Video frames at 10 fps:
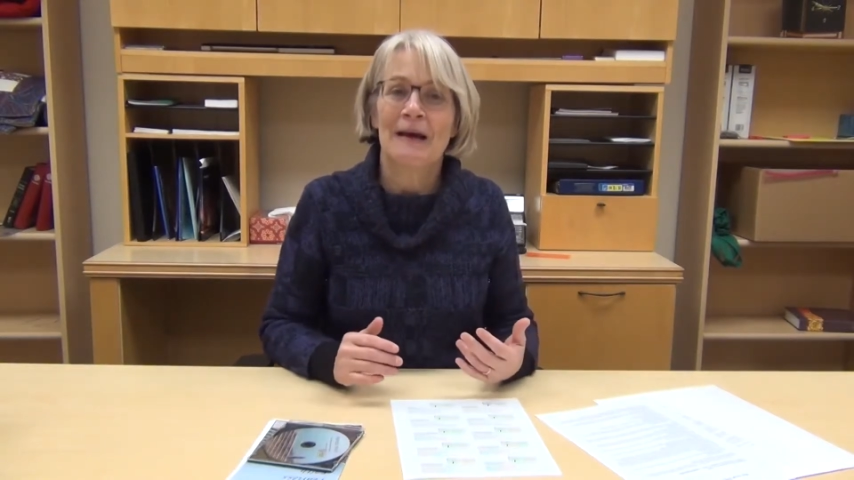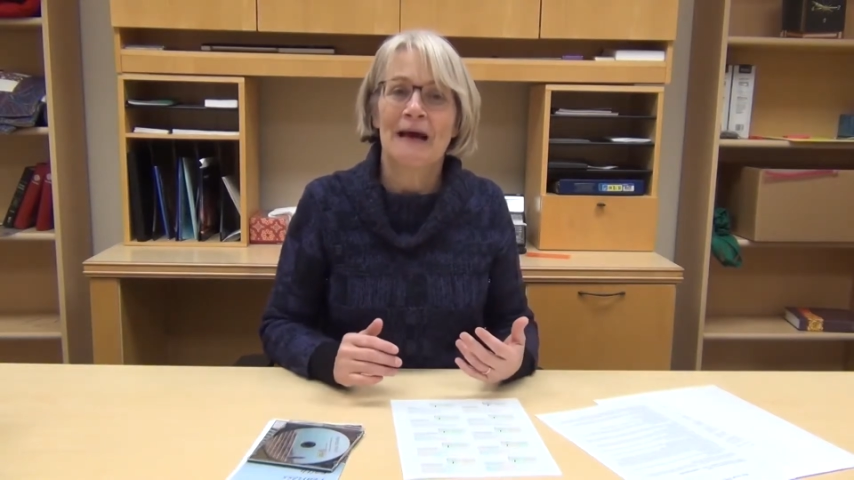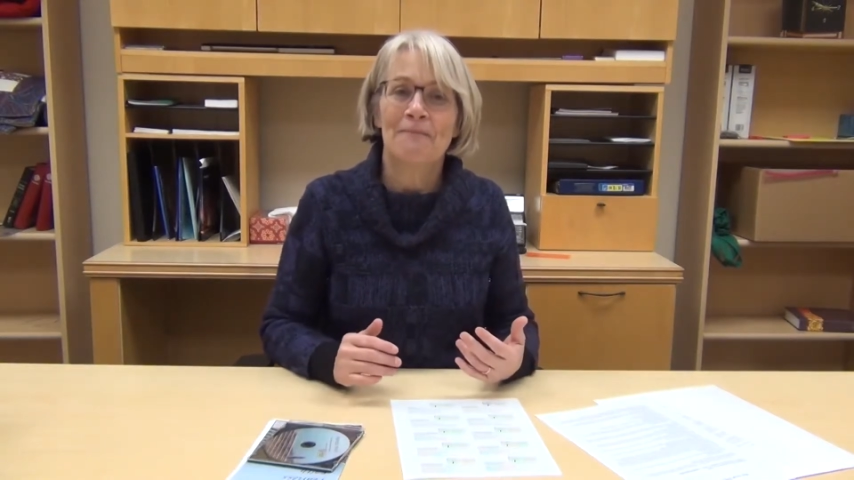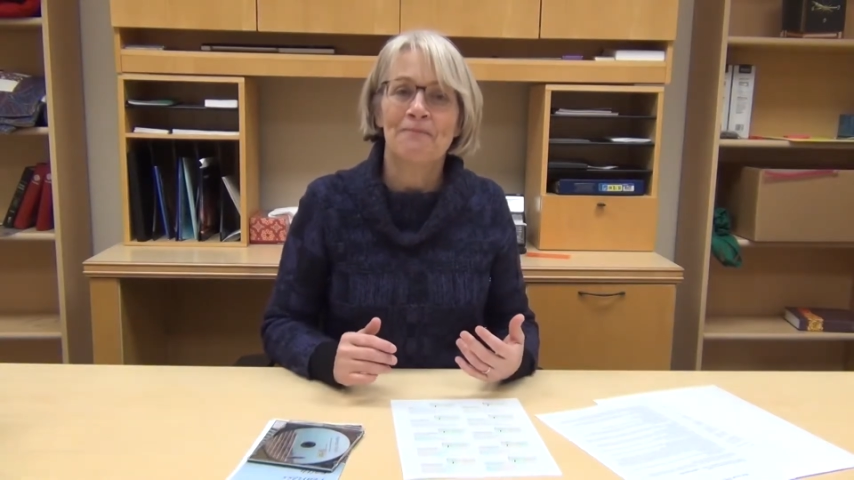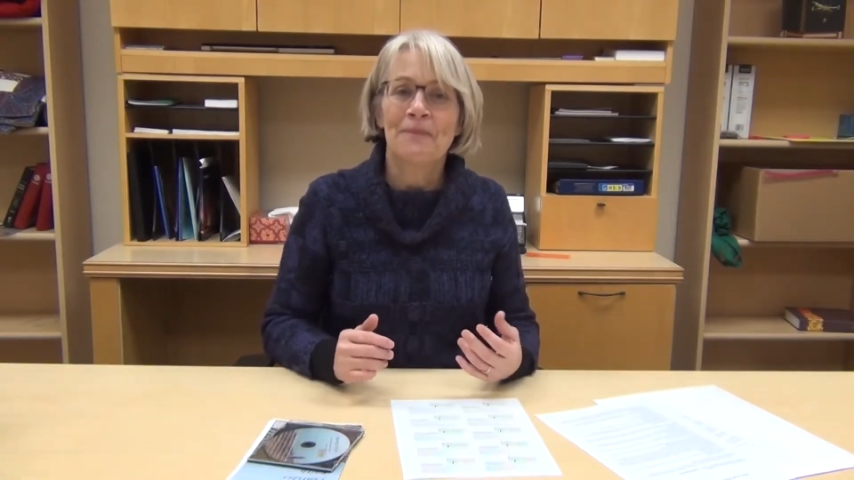
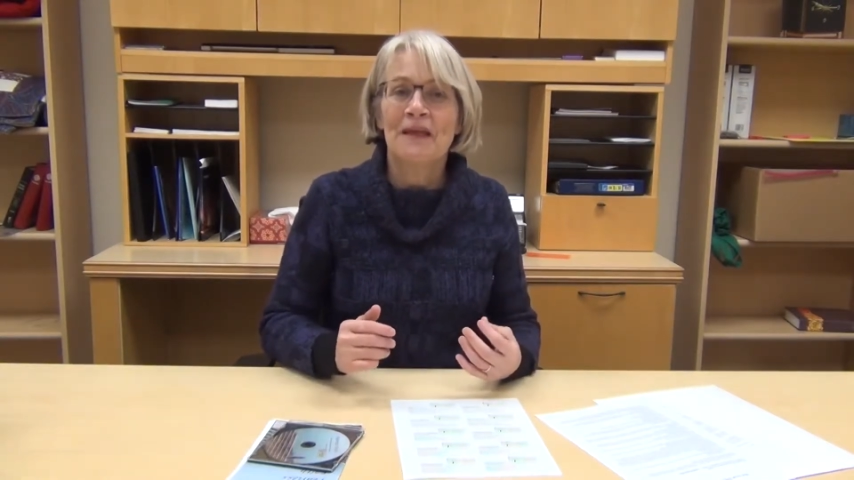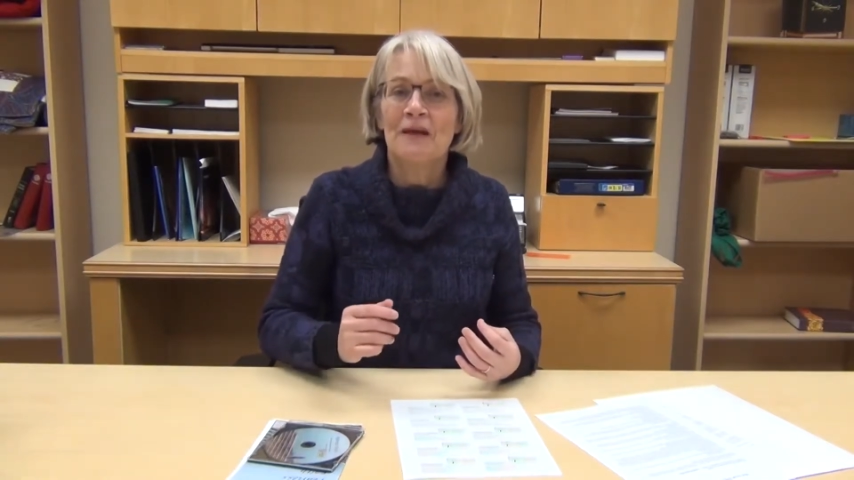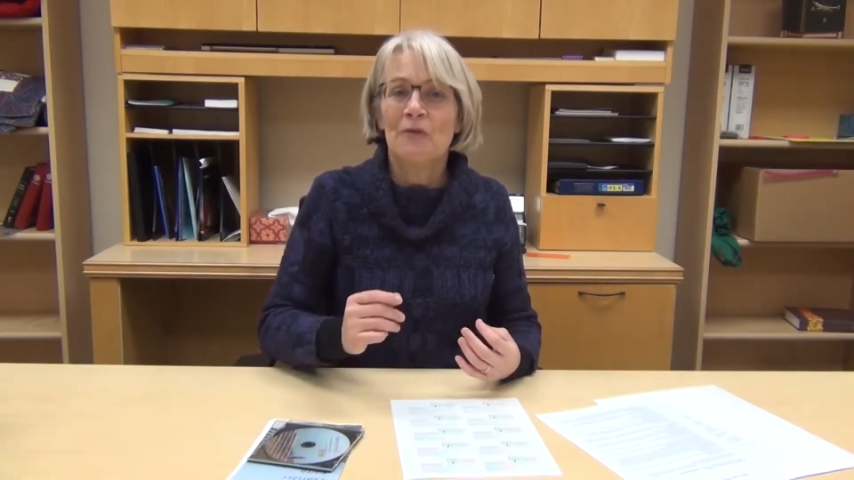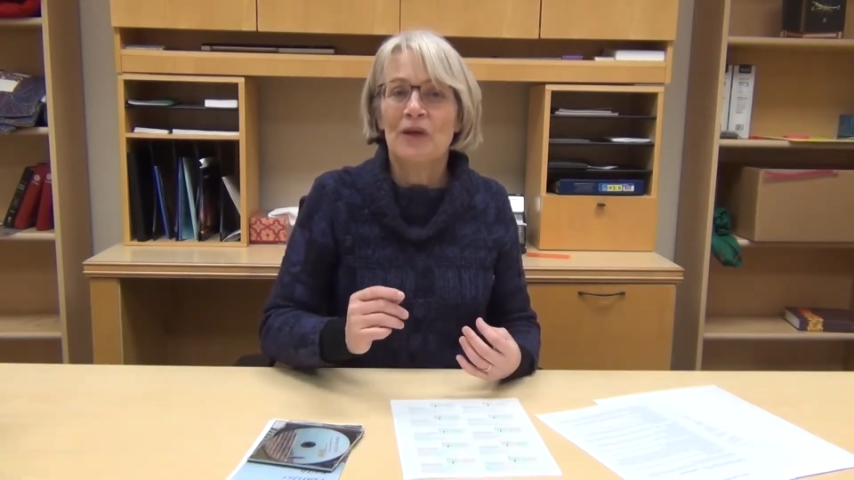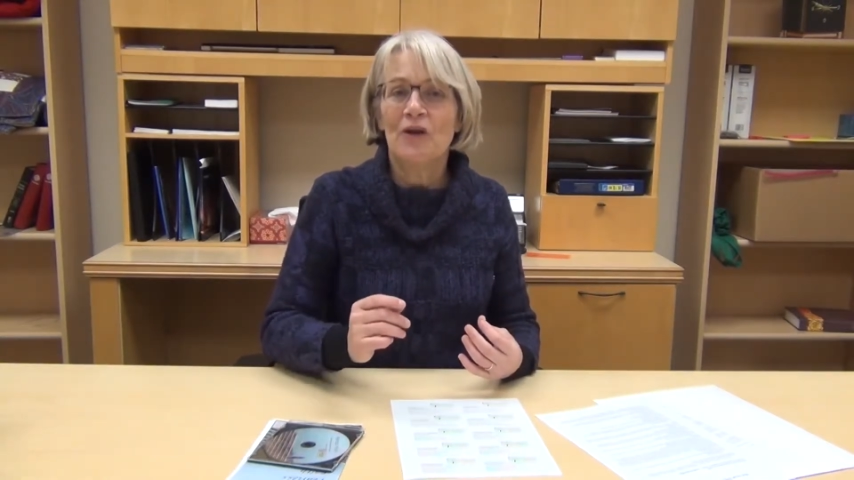Um,
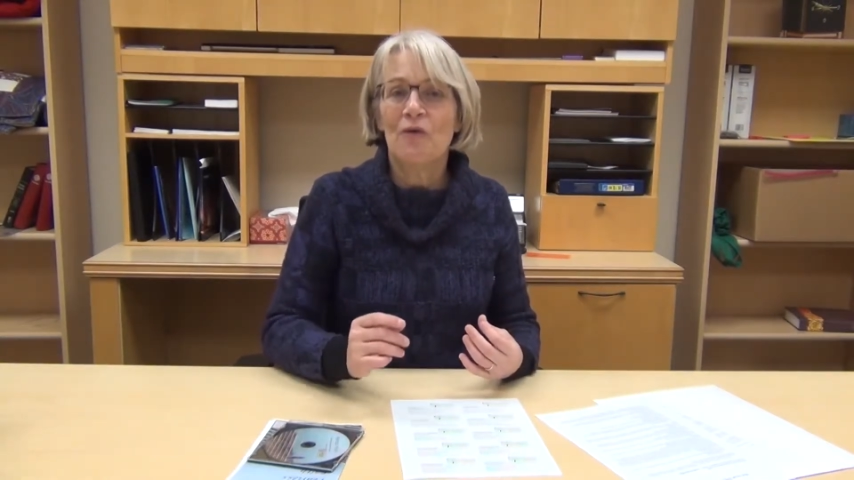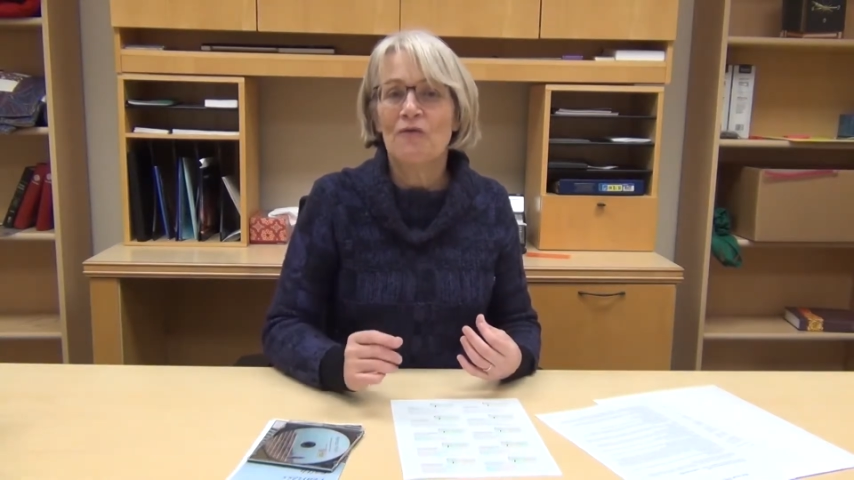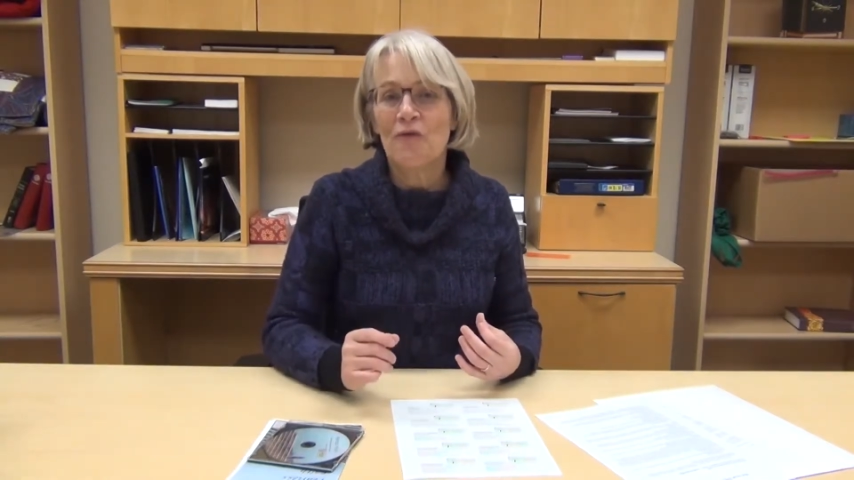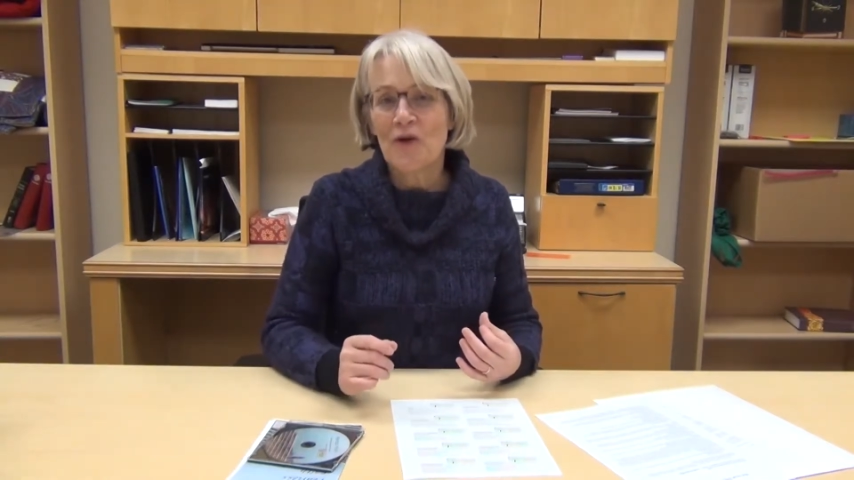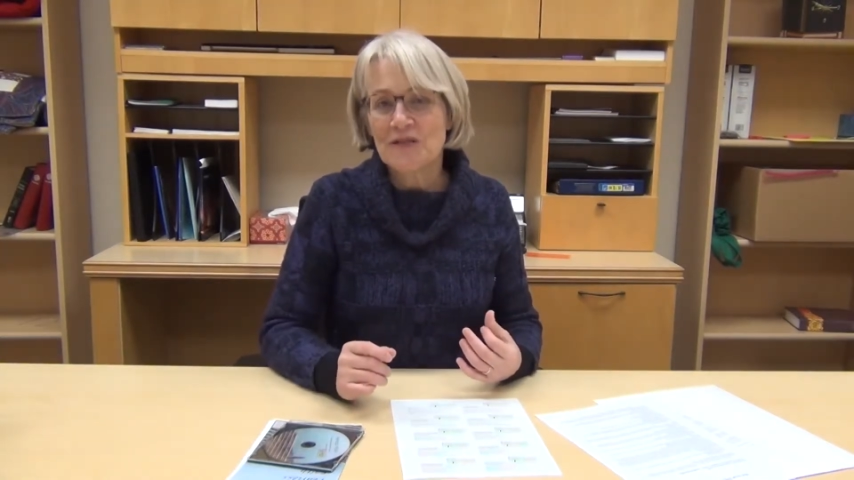we
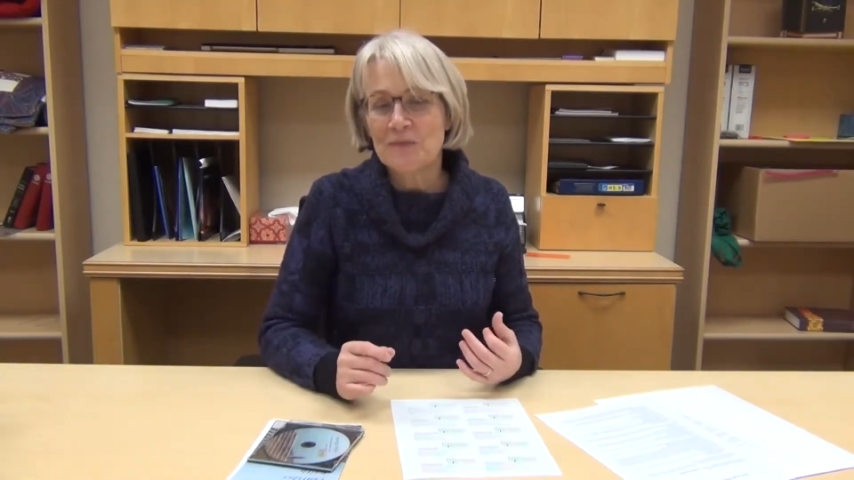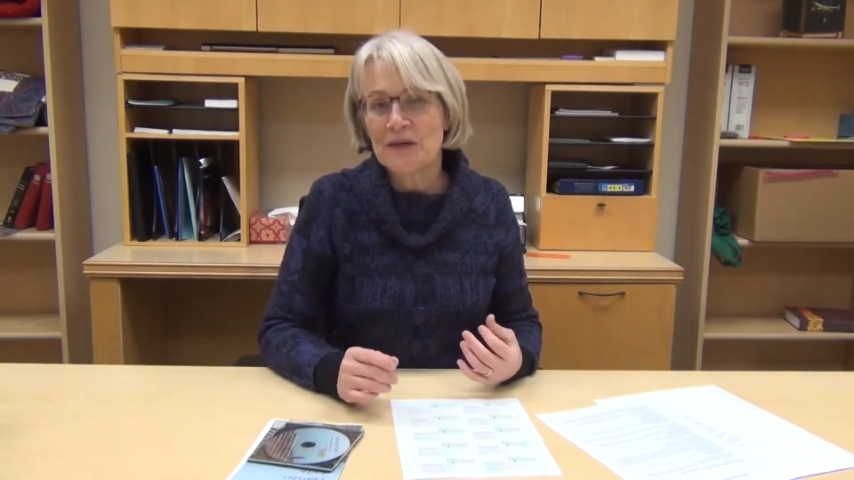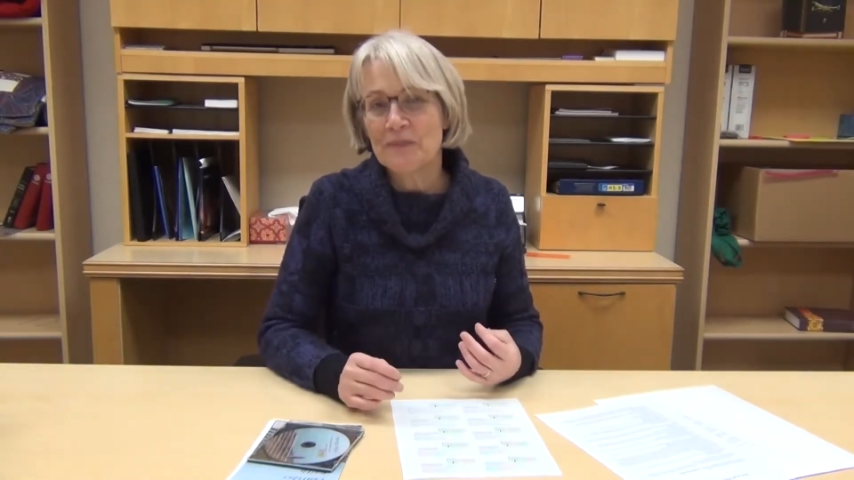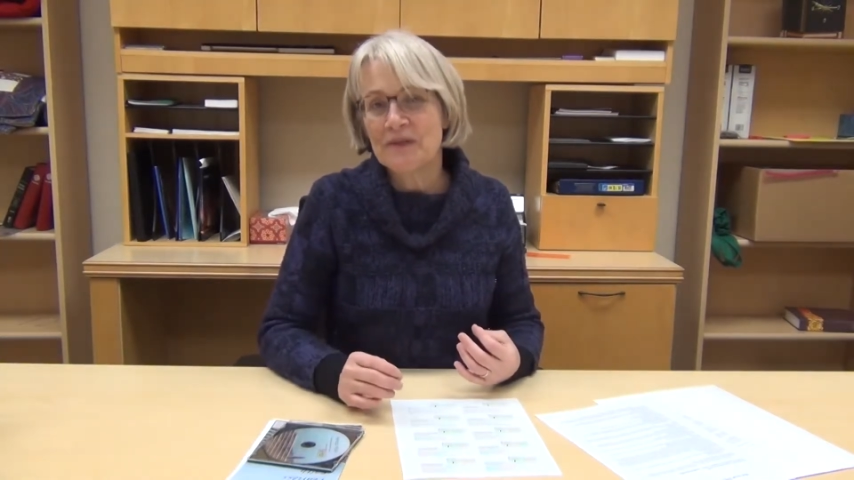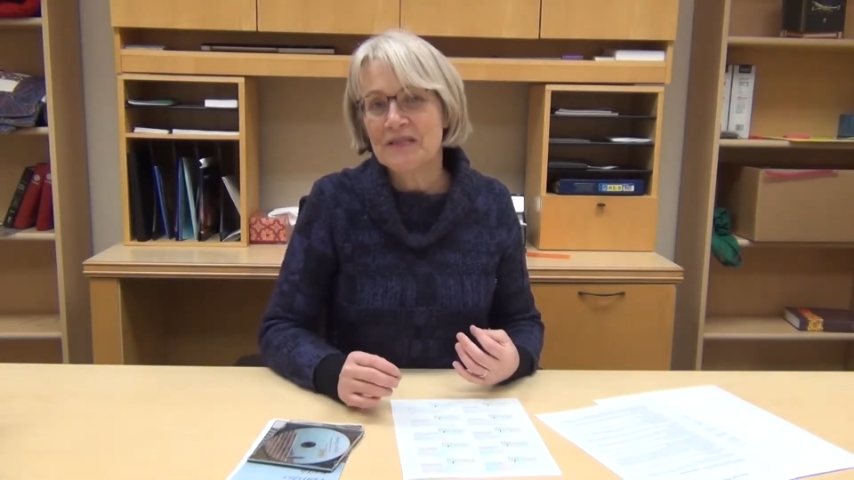don't force
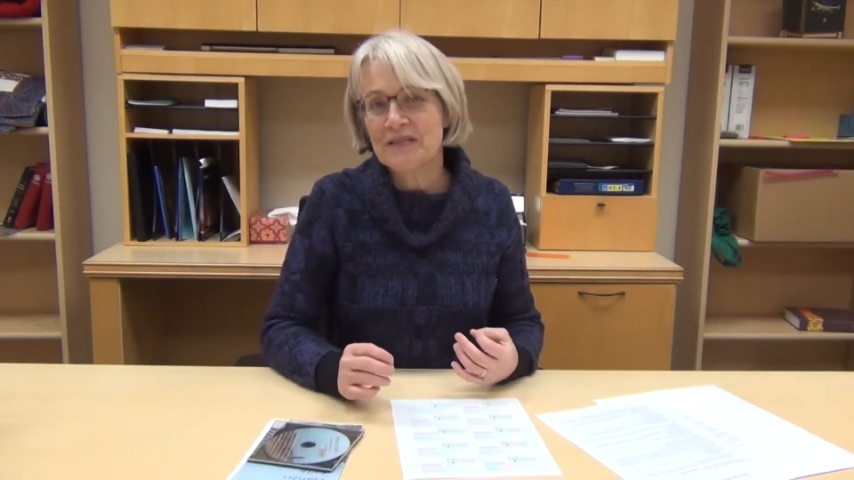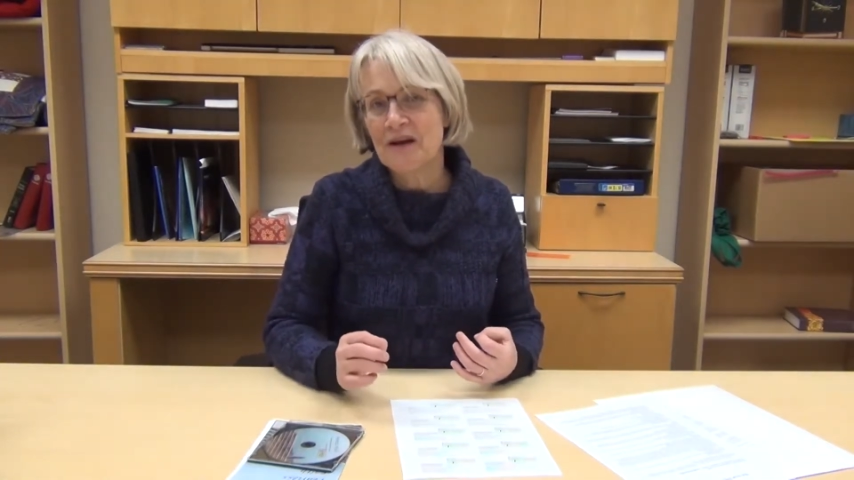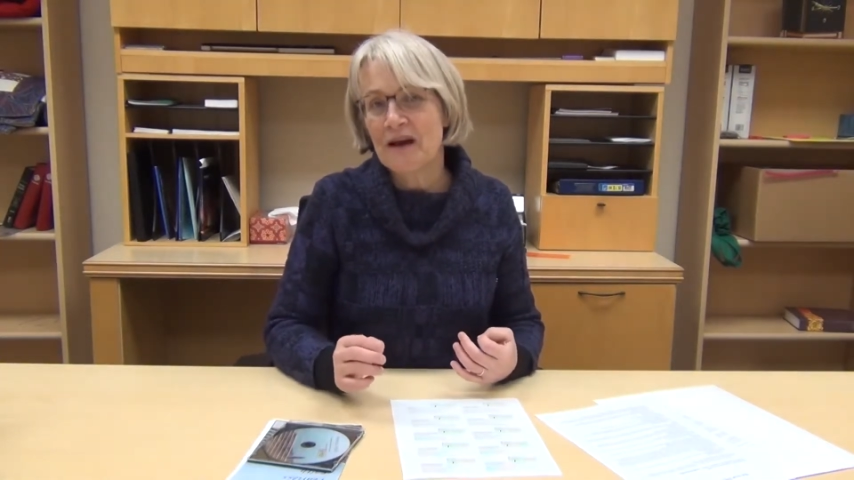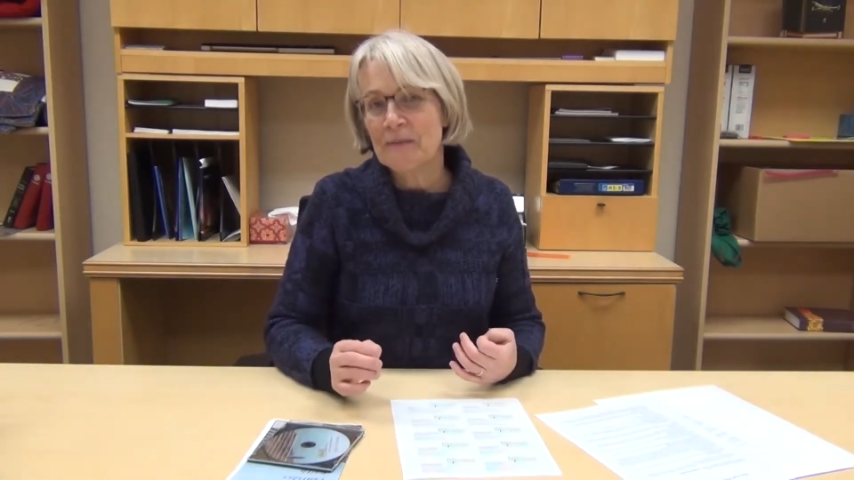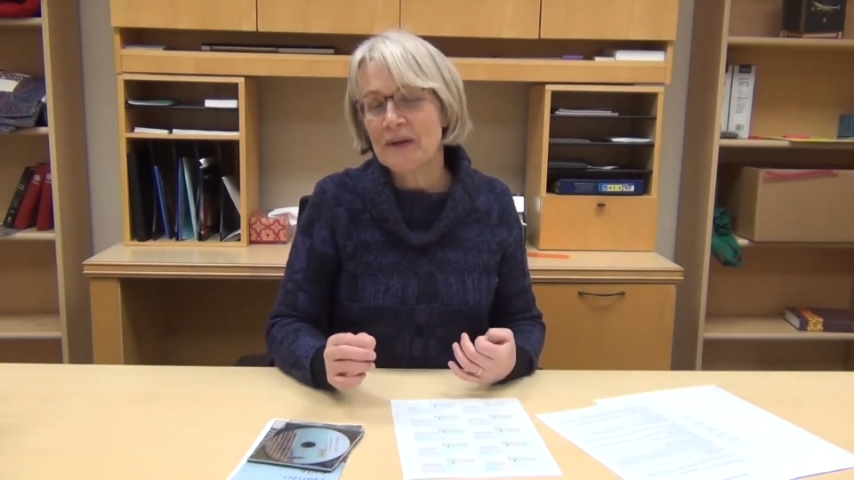people to
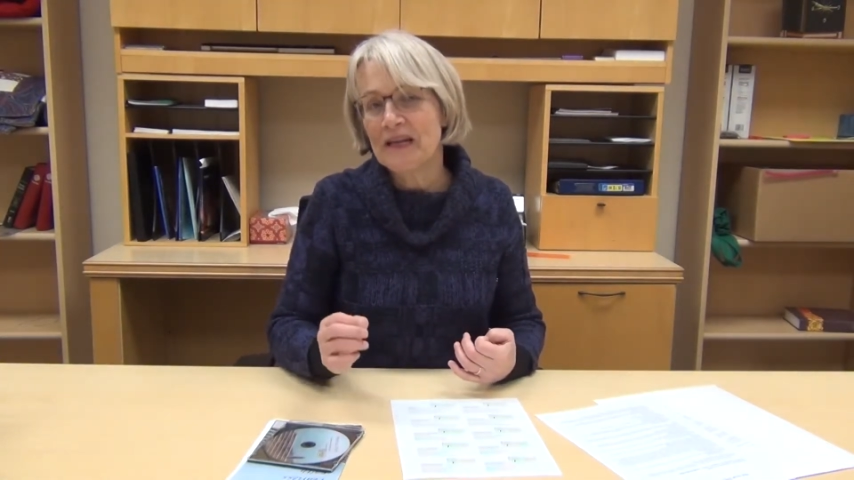talk,